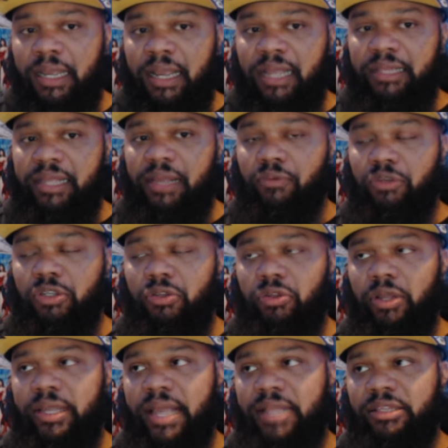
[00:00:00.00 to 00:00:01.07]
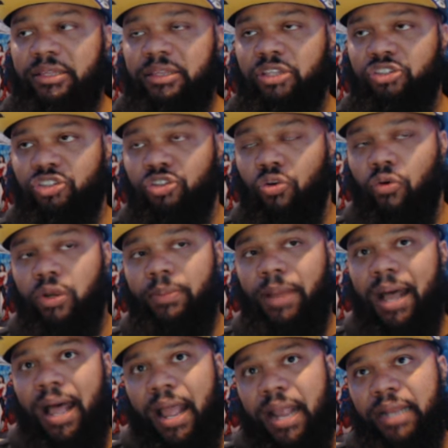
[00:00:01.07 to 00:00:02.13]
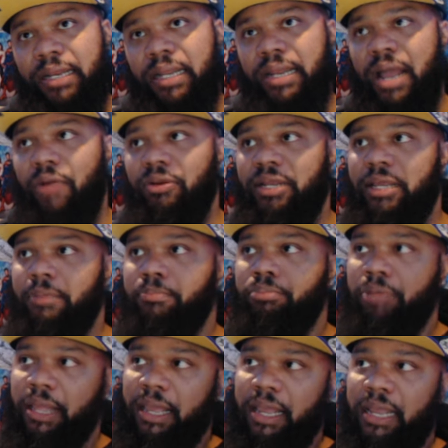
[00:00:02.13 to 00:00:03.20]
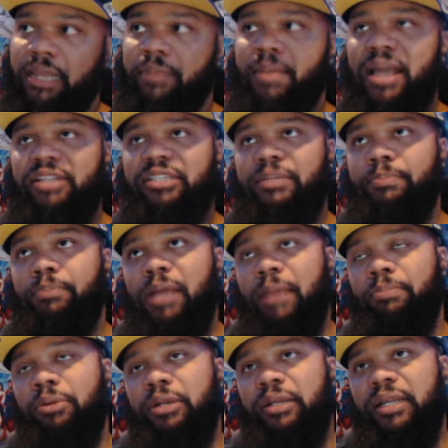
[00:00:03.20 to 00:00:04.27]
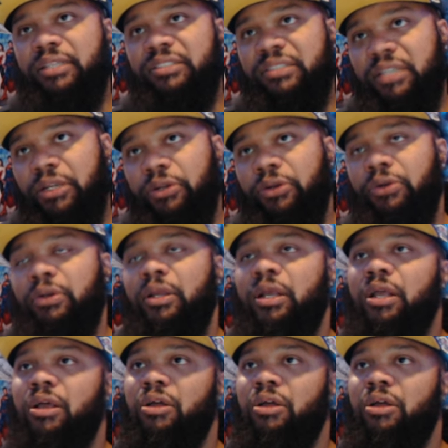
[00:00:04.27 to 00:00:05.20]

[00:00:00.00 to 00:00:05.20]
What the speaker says: And then when you look at the story behind it, how he didn't play, and Magic got put in that center,